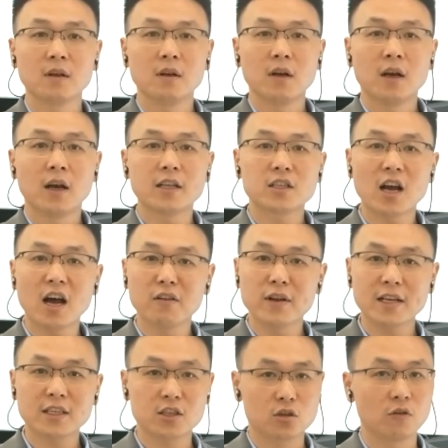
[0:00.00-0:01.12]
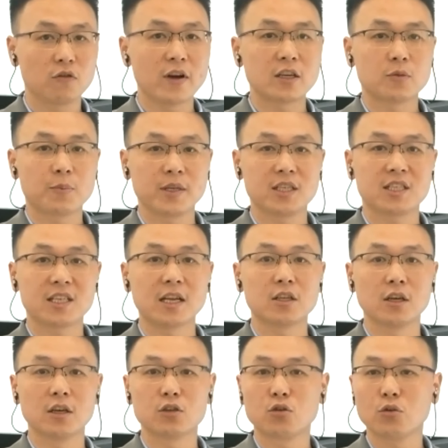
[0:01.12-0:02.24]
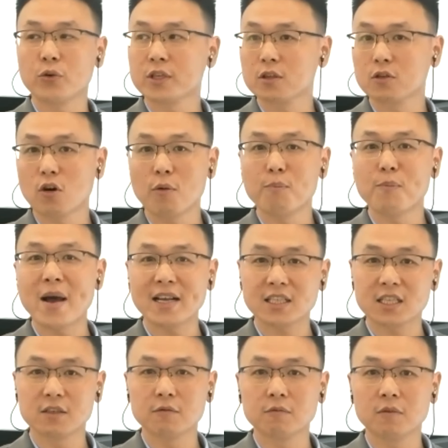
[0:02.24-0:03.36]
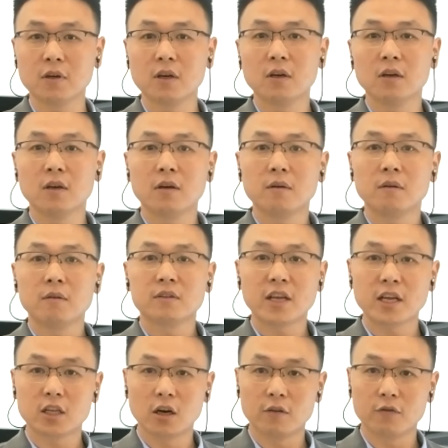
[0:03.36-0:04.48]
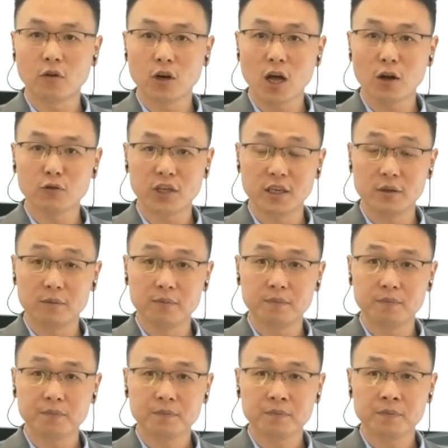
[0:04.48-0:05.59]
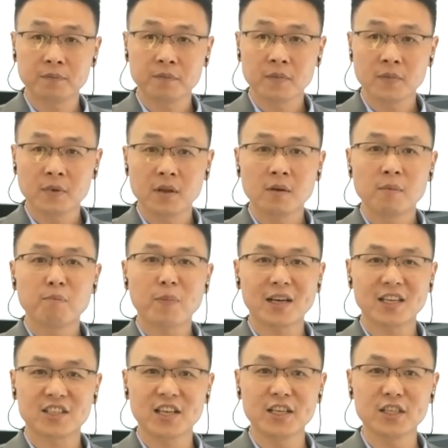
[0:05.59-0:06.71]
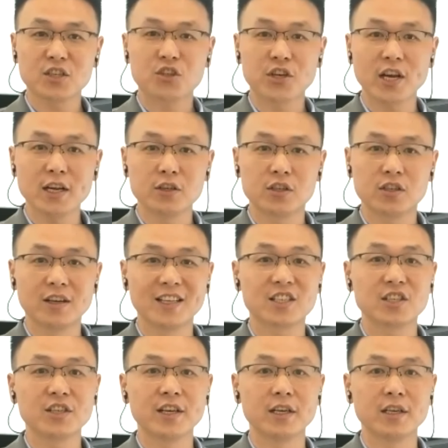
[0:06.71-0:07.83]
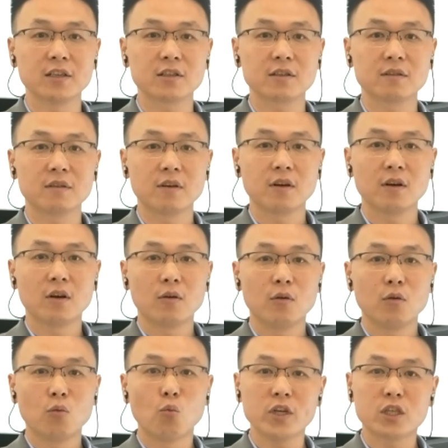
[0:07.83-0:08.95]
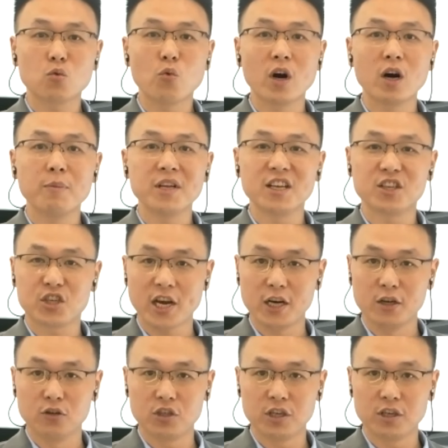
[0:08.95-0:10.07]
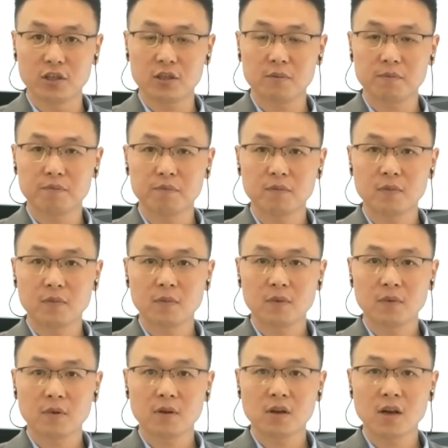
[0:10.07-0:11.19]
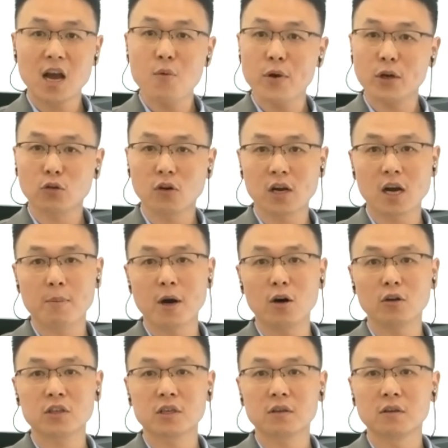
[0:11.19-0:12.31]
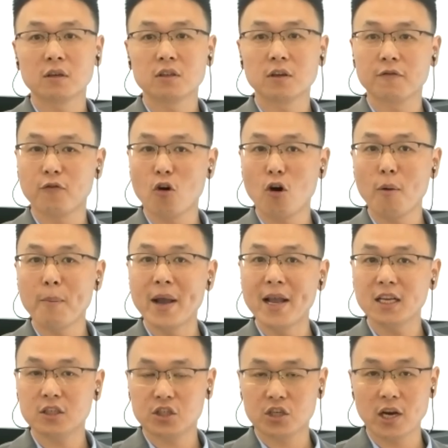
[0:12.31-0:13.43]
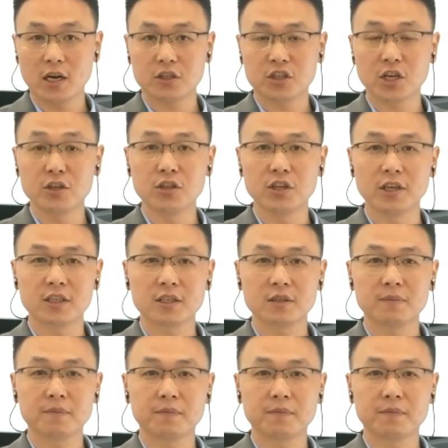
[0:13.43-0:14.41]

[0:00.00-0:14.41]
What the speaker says: It's unnecessary for HPC center to restore massive data for long term. But things changed these years. Which will be the challenges? I will talk about the 4 main changes.